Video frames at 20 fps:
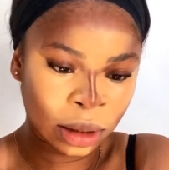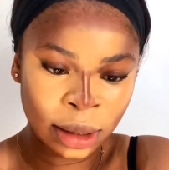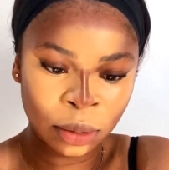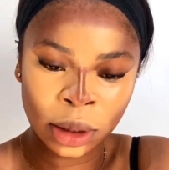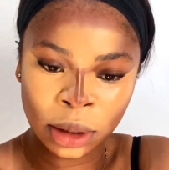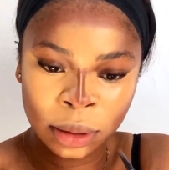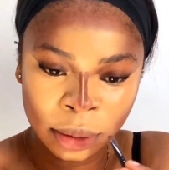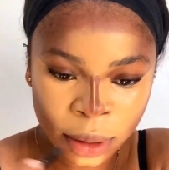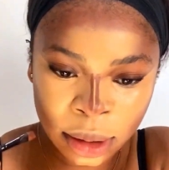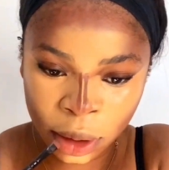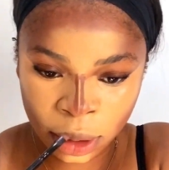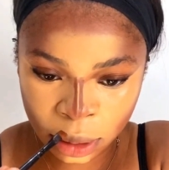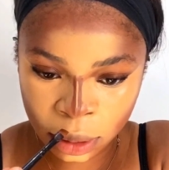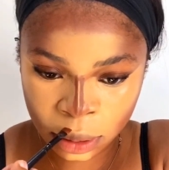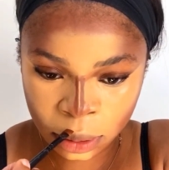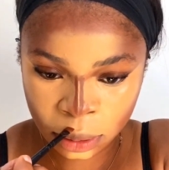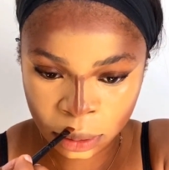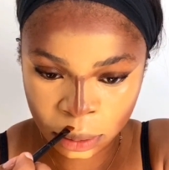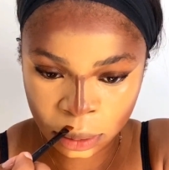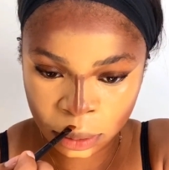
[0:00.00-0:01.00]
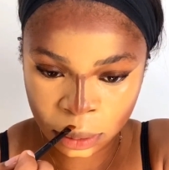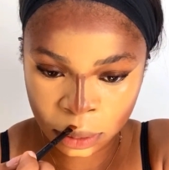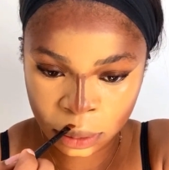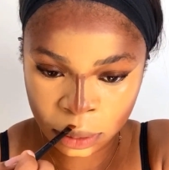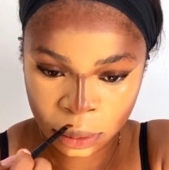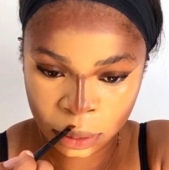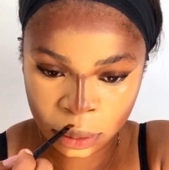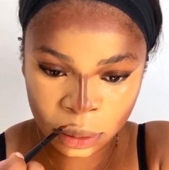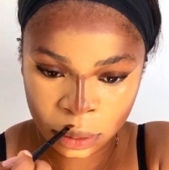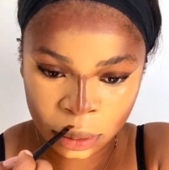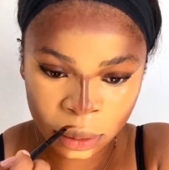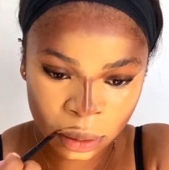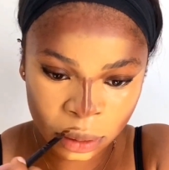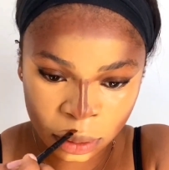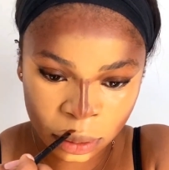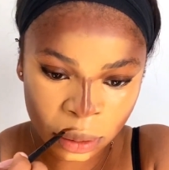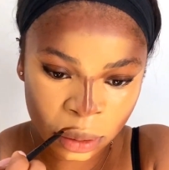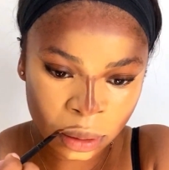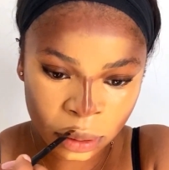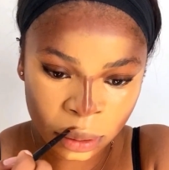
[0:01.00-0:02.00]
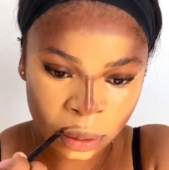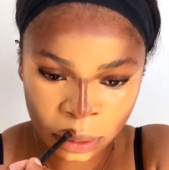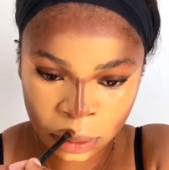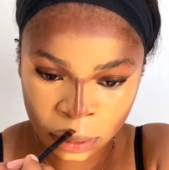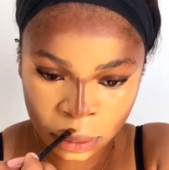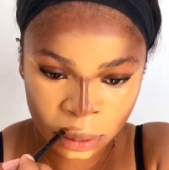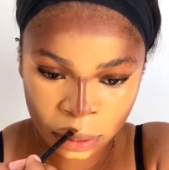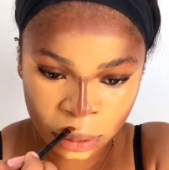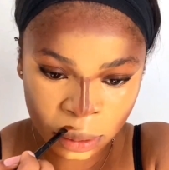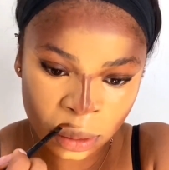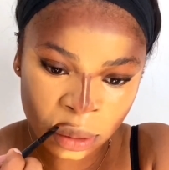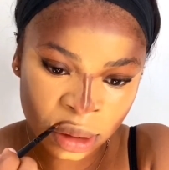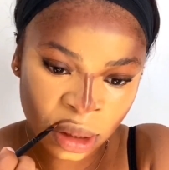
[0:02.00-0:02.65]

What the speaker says: which is an issue. Now the trick to having a